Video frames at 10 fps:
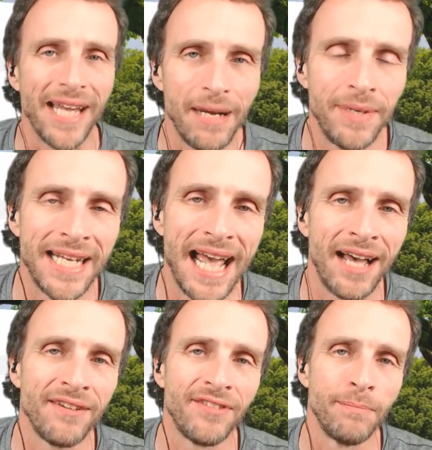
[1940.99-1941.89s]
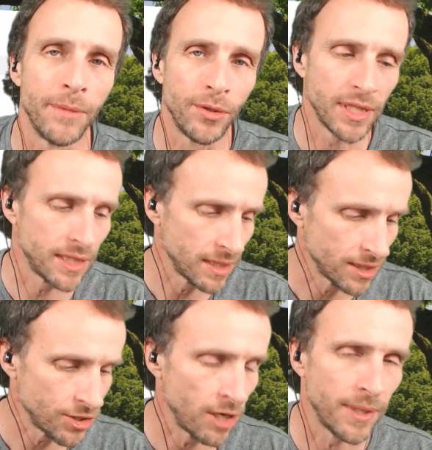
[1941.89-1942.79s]
I'd been out of the mocha
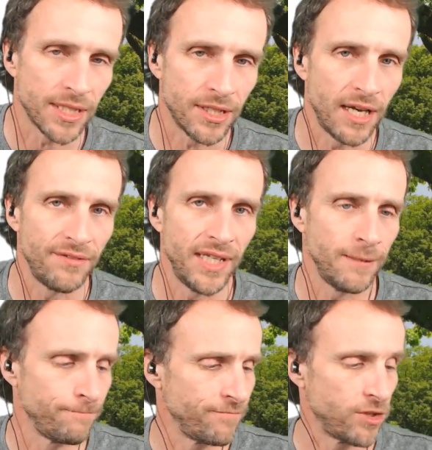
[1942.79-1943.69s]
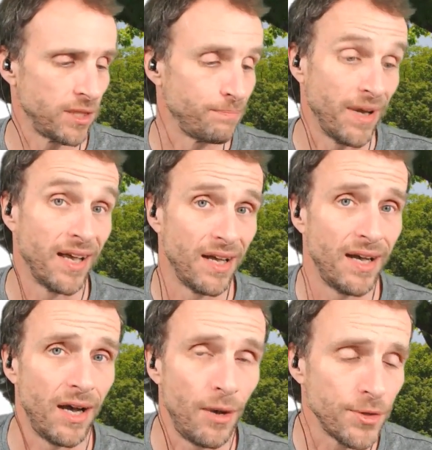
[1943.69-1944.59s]
Starbucks coffee for
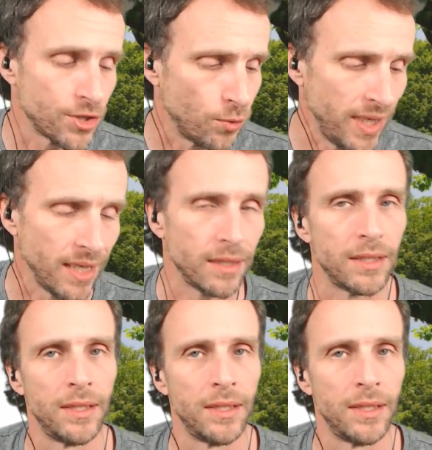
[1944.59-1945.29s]
almost a week.